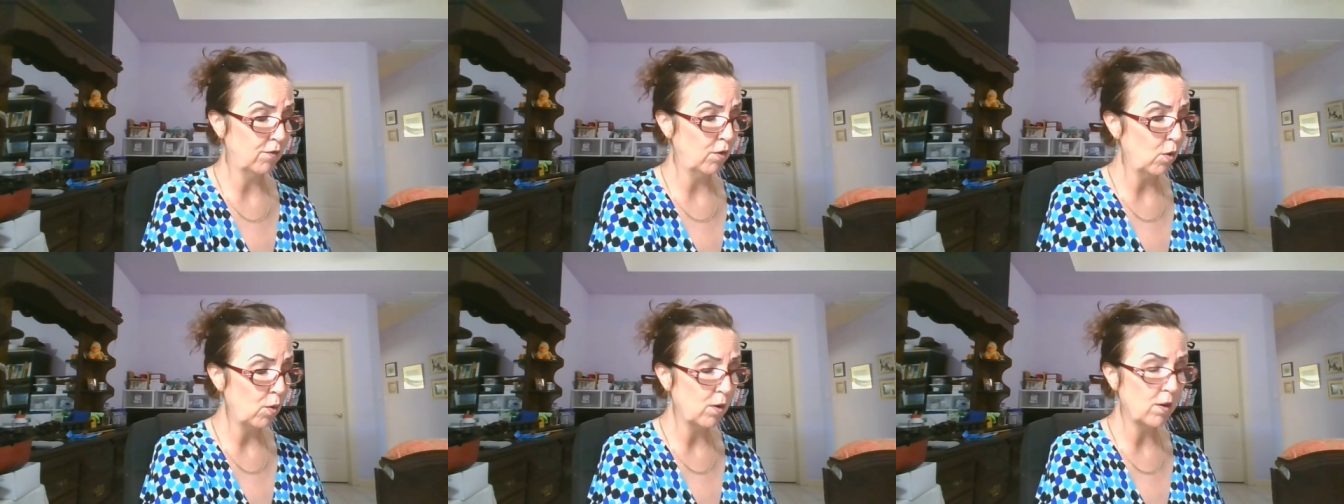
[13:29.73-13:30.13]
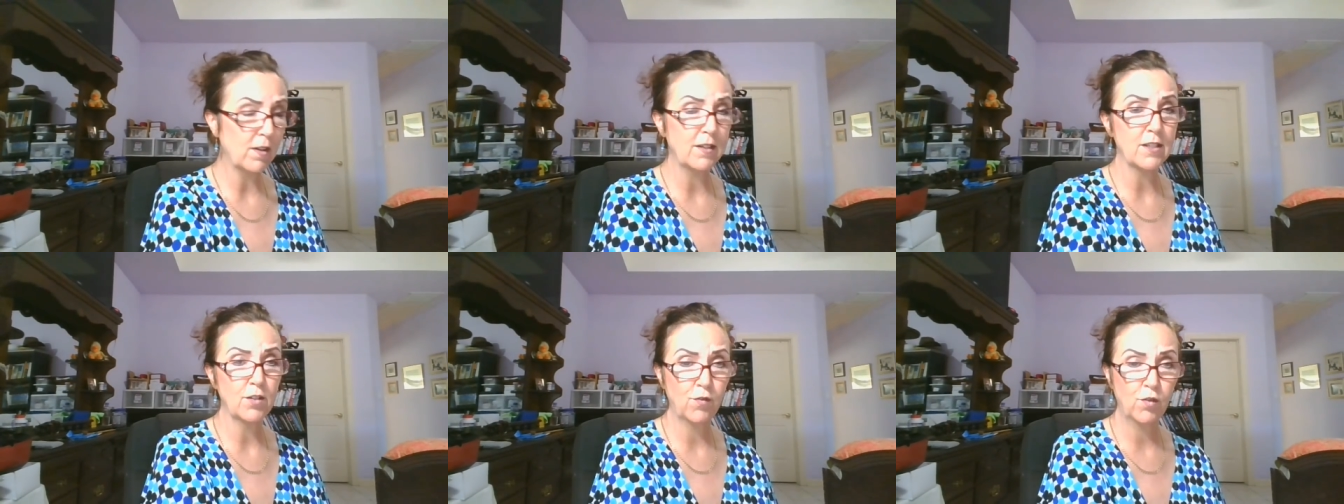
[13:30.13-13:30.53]
Florida
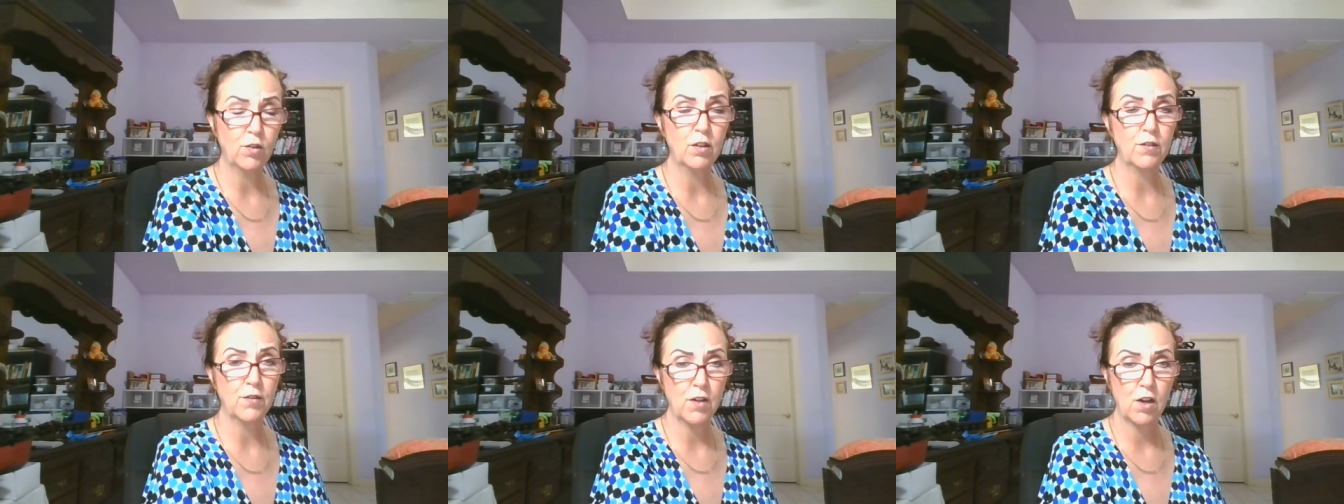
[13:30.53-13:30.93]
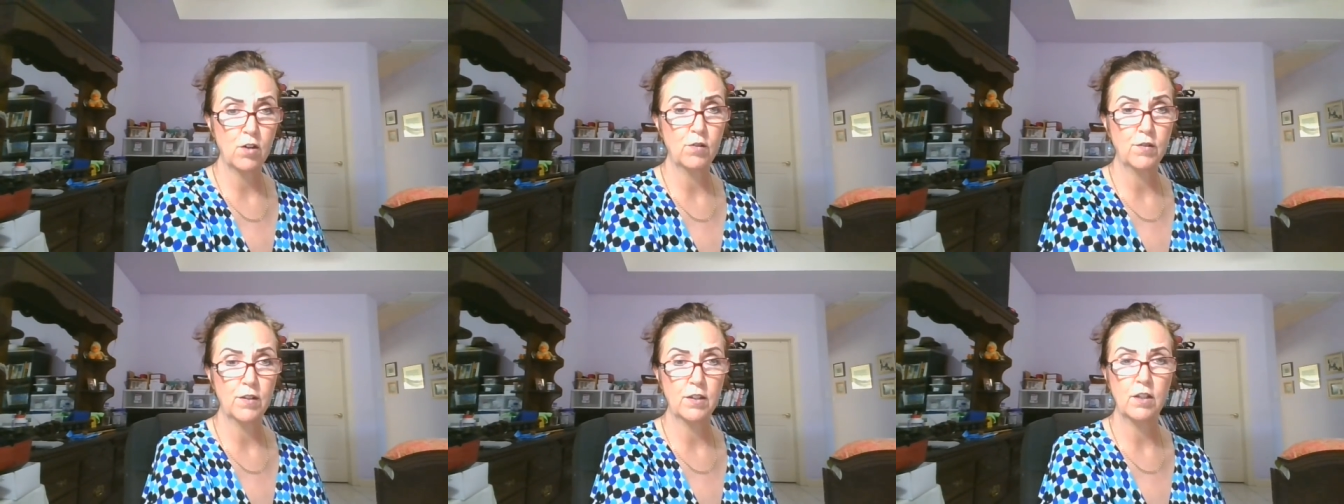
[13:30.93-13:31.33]
is full of
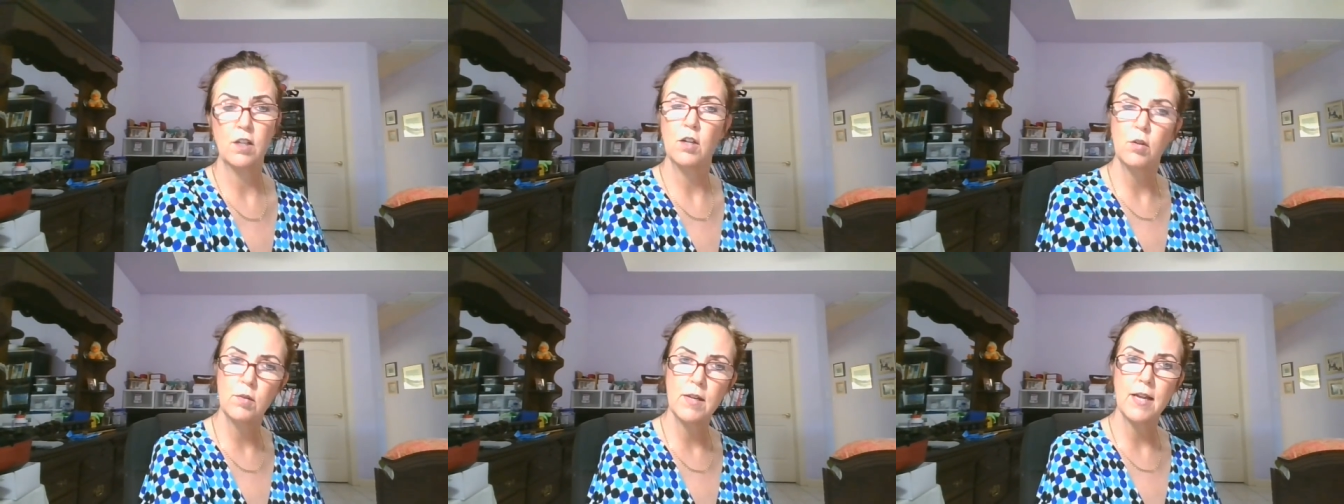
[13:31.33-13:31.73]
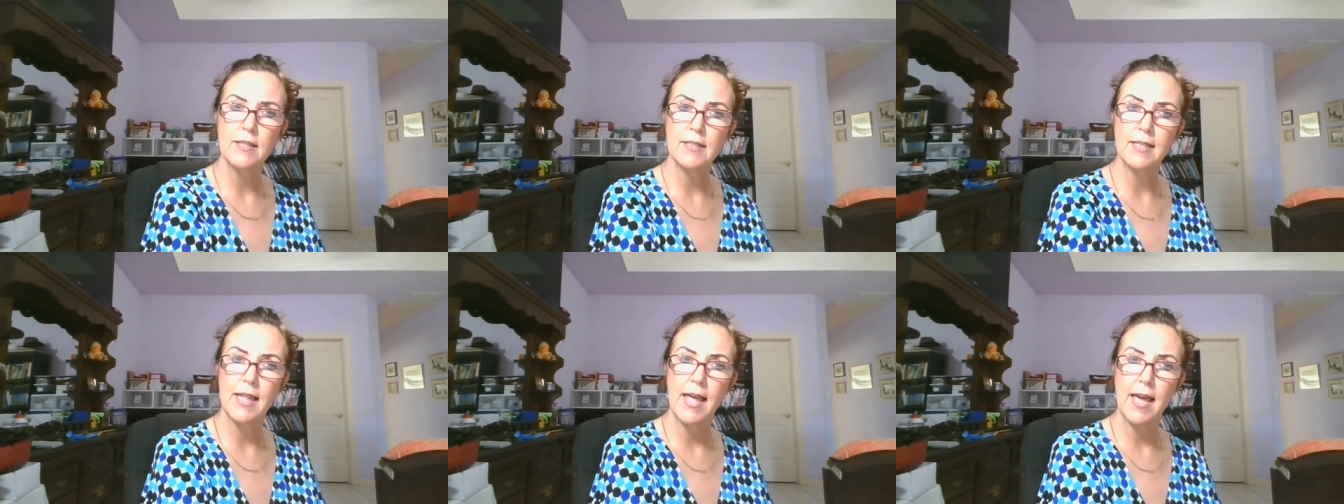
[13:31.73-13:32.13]
COVID? Who
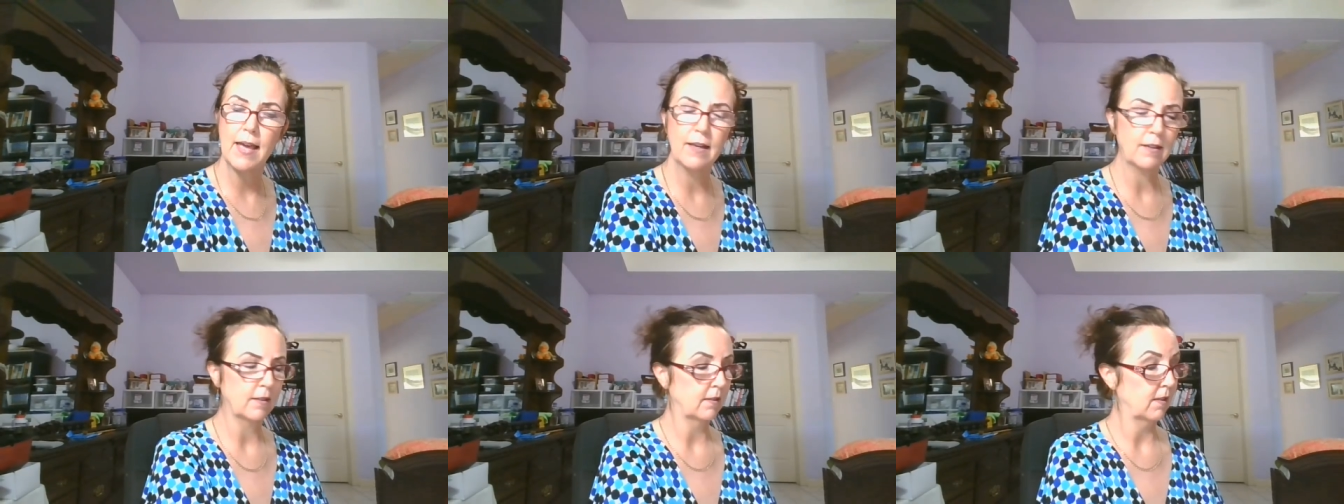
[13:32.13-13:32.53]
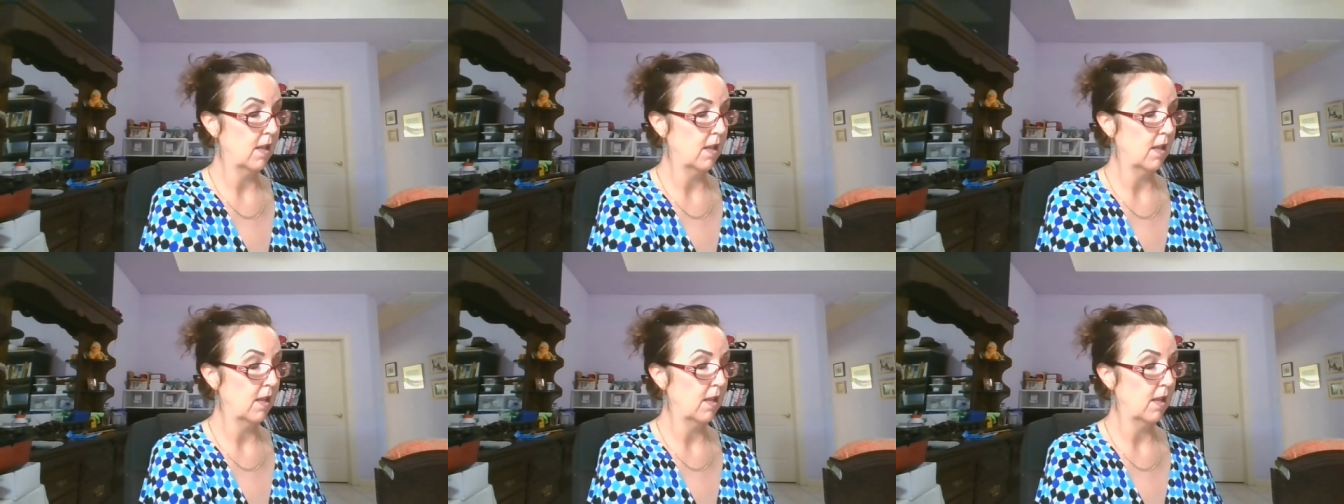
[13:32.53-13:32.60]
does that?